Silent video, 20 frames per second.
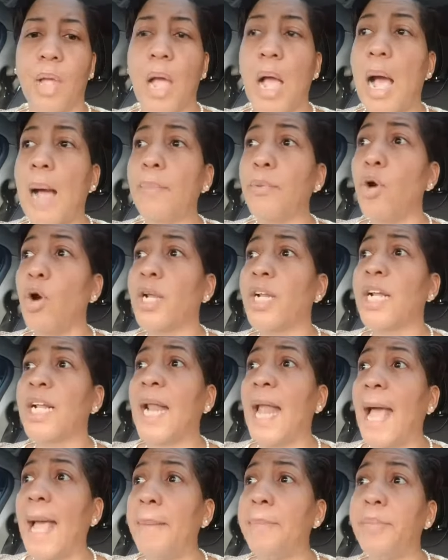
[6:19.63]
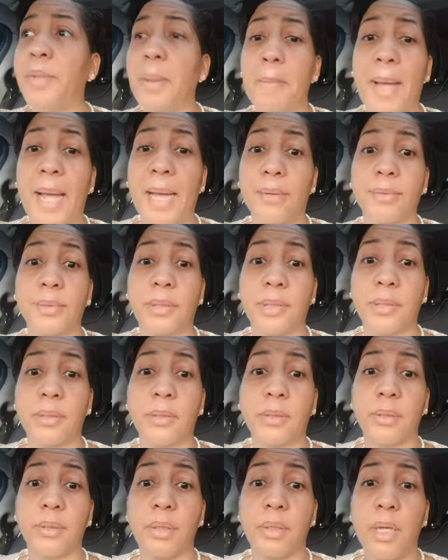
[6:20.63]
I'm going to climb the mountain.
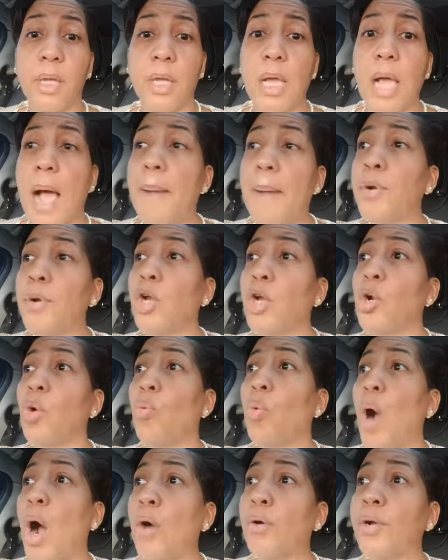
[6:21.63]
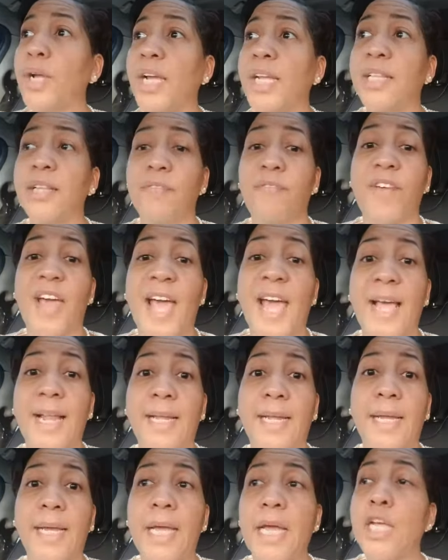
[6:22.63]
I'm going to walk in the
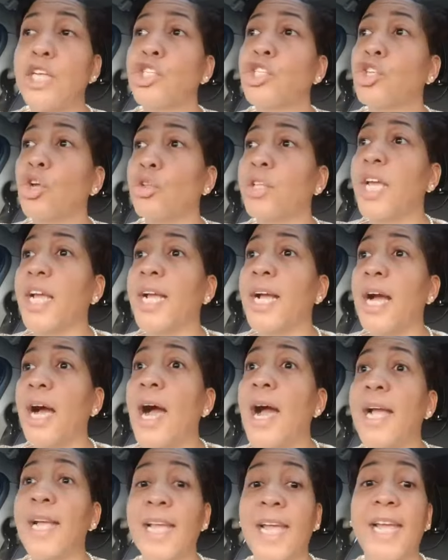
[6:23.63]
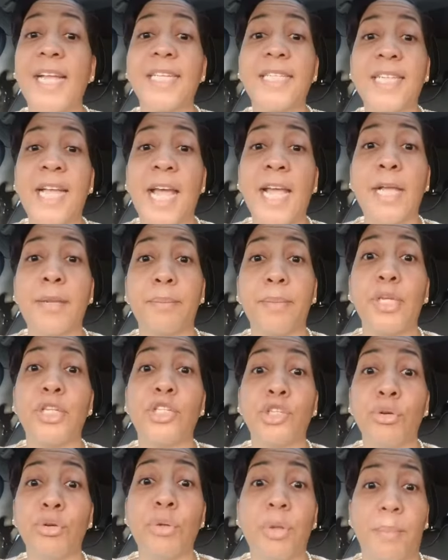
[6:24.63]
valley so that God can take me
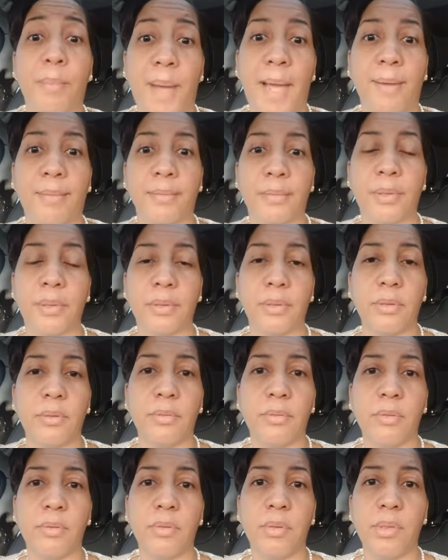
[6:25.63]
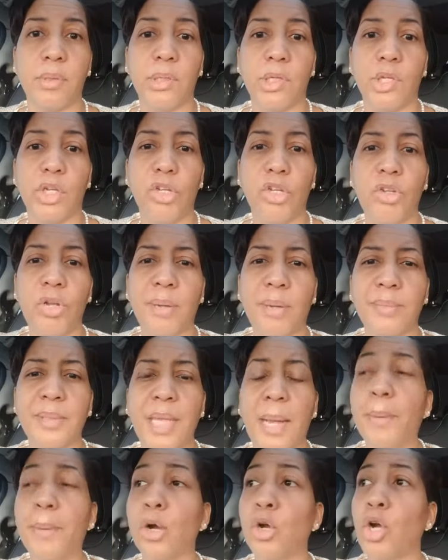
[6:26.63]
to the mountain. You know what I'm
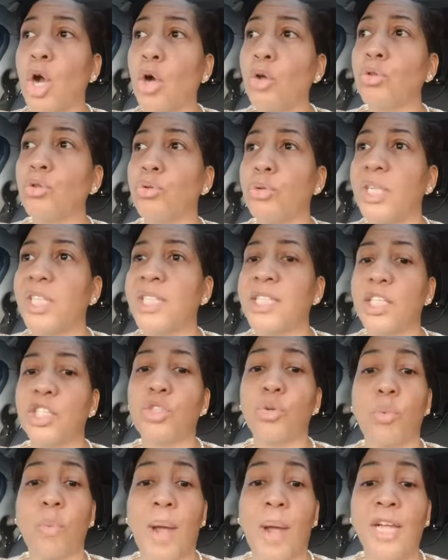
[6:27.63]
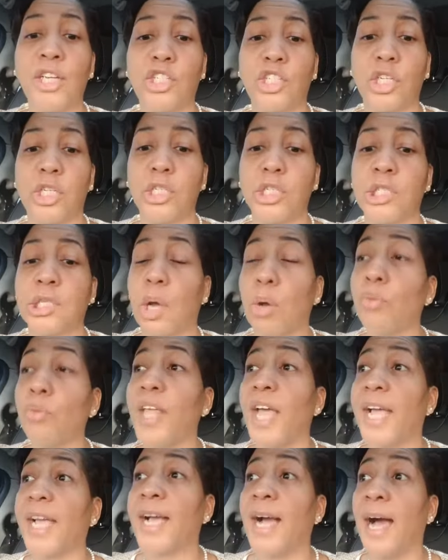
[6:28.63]
saying? I'm going to go through this situation so
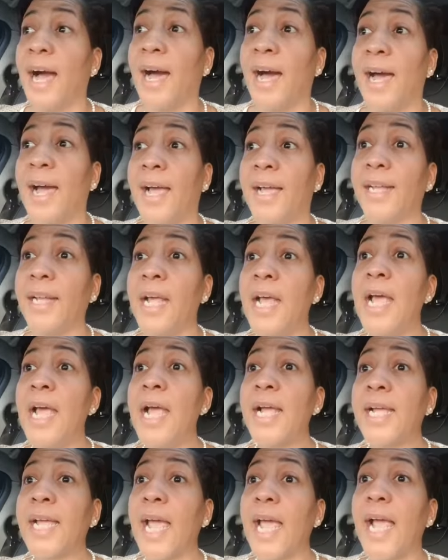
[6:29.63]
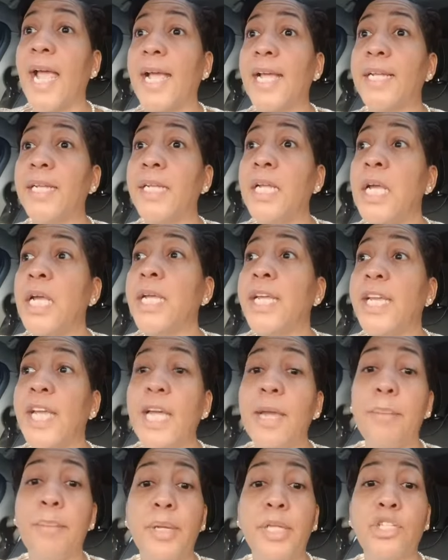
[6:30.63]
that God can
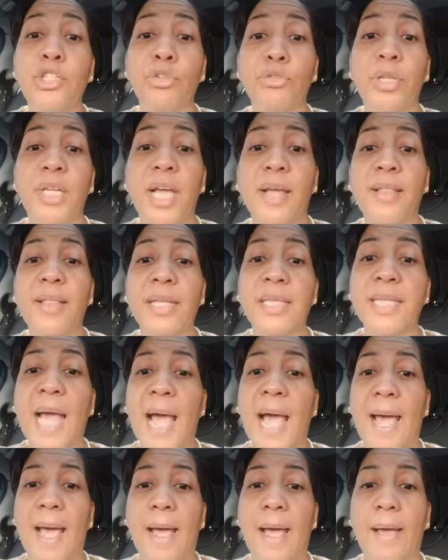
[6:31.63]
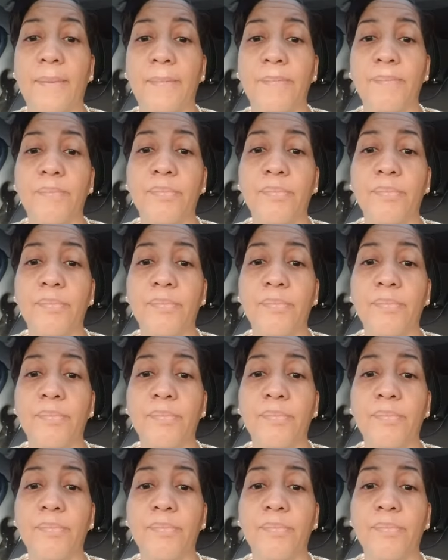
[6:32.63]
get me to the other side.